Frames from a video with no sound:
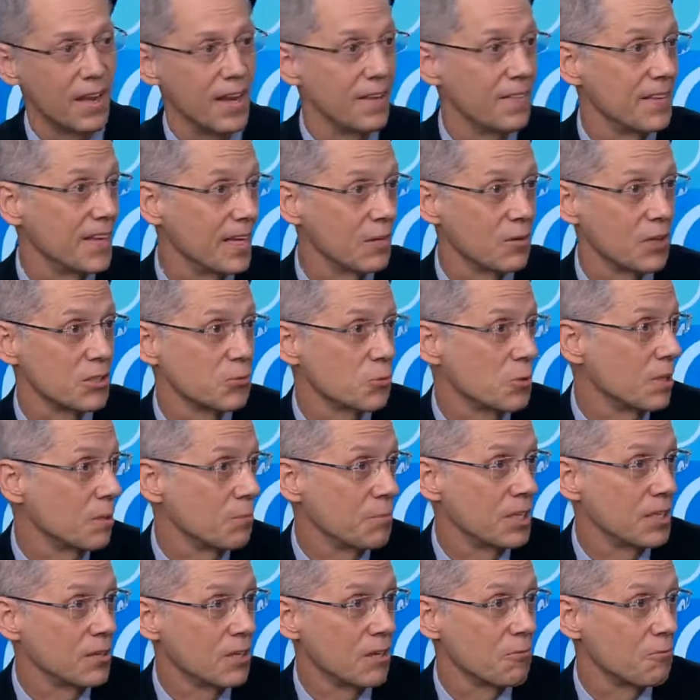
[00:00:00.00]
in the end that's going to
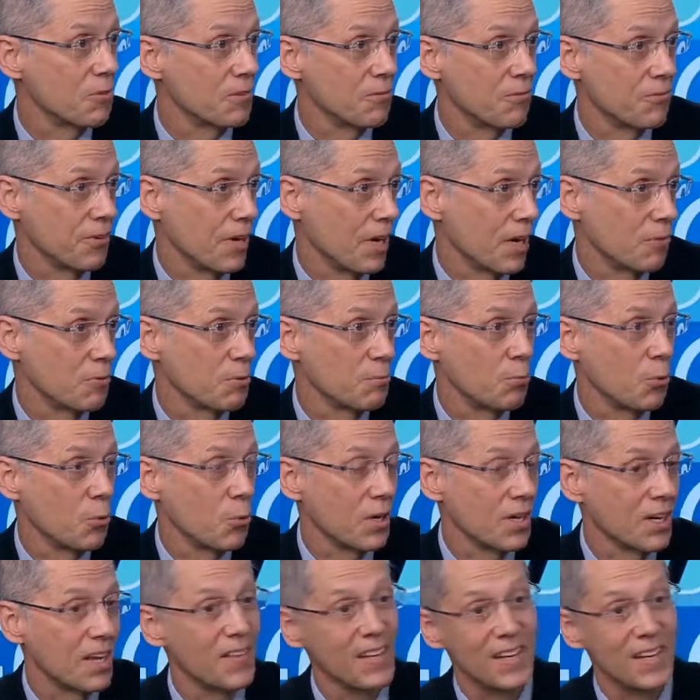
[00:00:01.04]
be in that final report,